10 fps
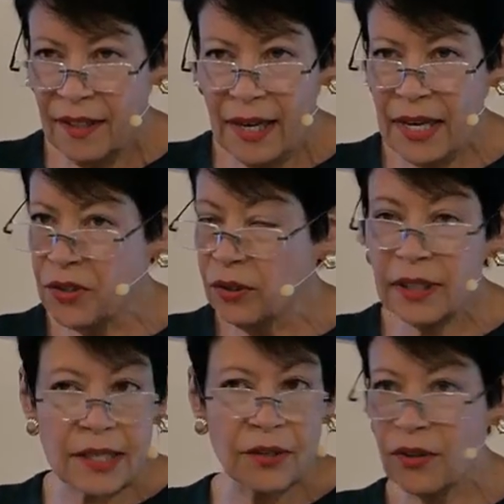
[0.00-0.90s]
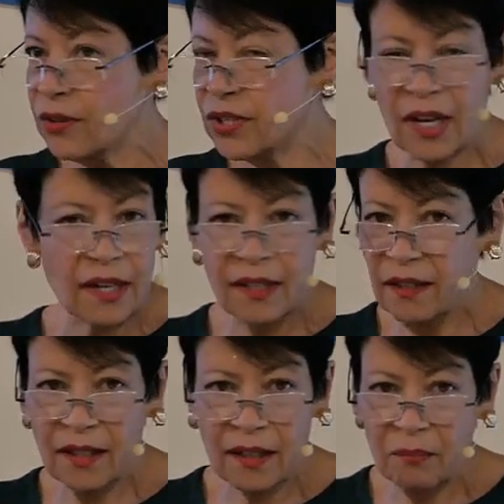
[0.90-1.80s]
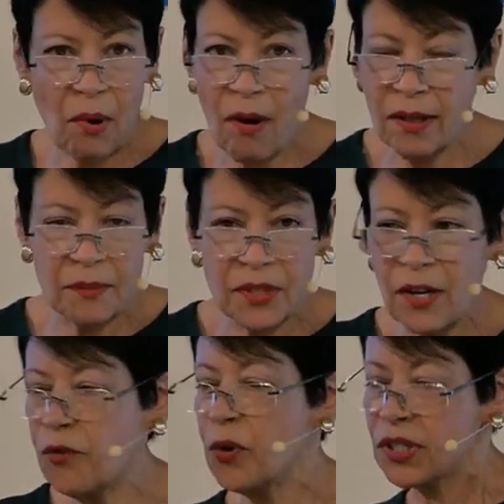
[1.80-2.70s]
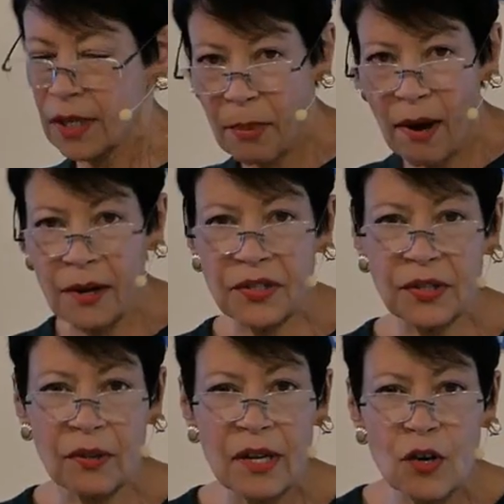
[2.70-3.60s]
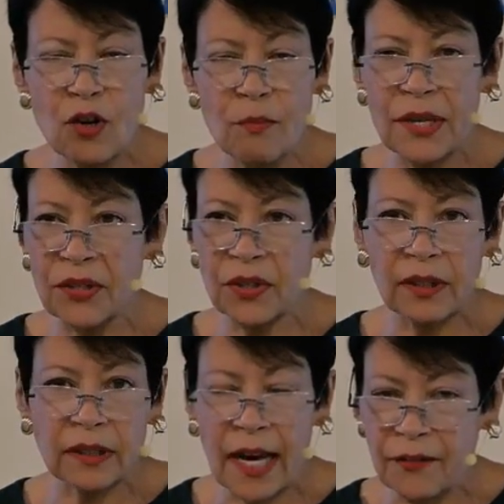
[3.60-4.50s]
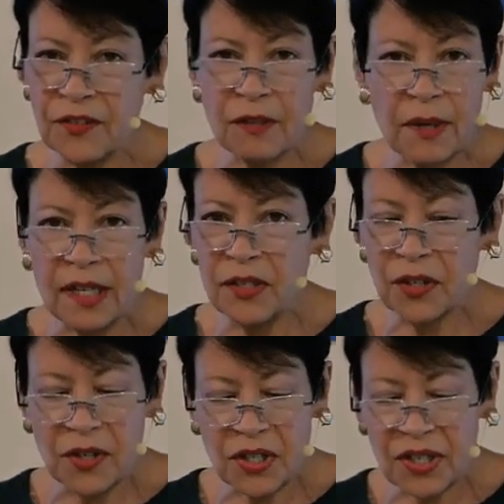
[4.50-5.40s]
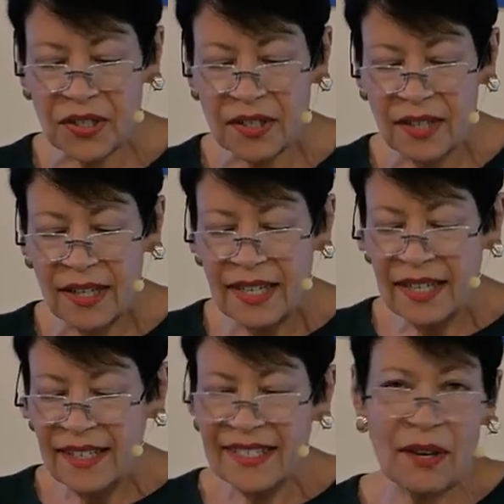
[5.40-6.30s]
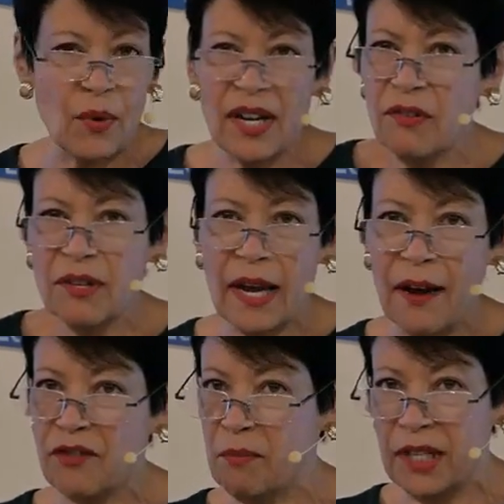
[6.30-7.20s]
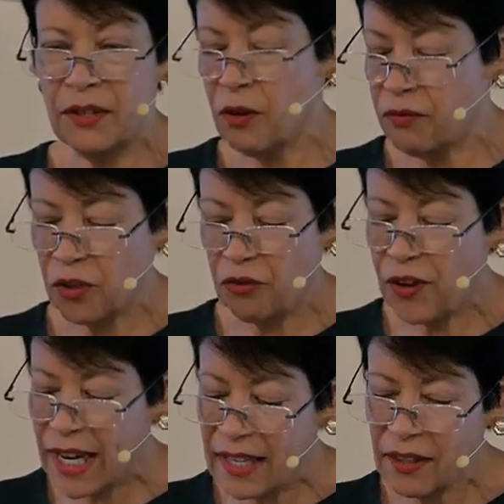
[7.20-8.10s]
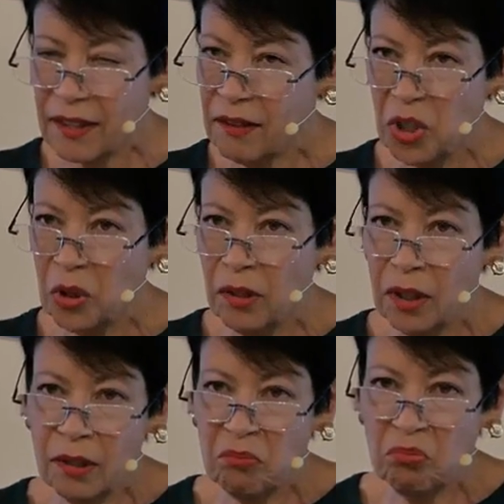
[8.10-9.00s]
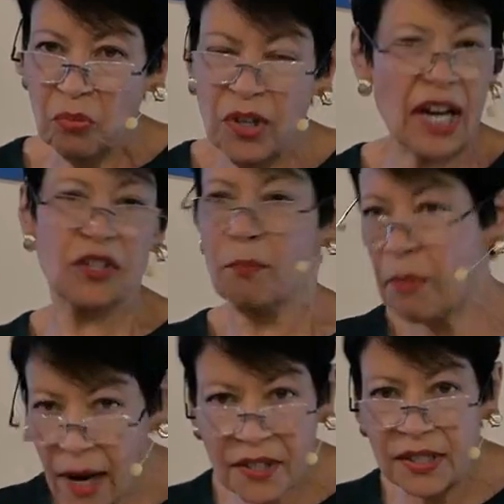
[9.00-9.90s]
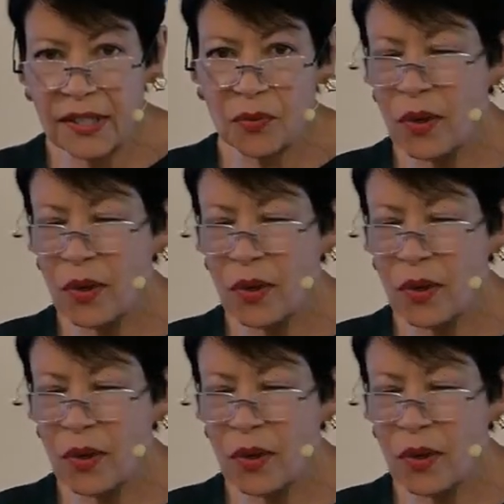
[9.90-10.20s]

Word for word: And your leaders, Paul himself, who was an apostle, who ministered life to many churches, said, we don't have dominion over your faith. We're not your bosses.